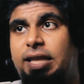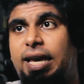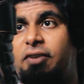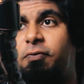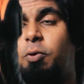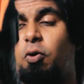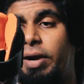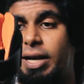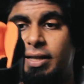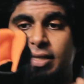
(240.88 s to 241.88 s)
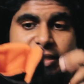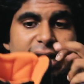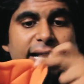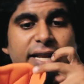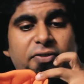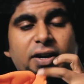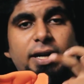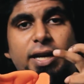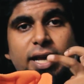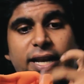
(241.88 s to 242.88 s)
they have provided this
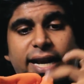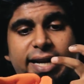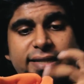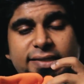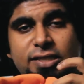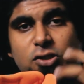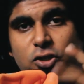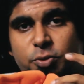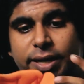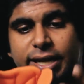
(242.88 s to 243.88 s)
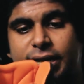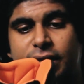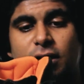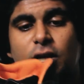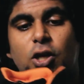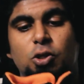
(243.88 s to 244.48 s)
antifungal latex in socks material,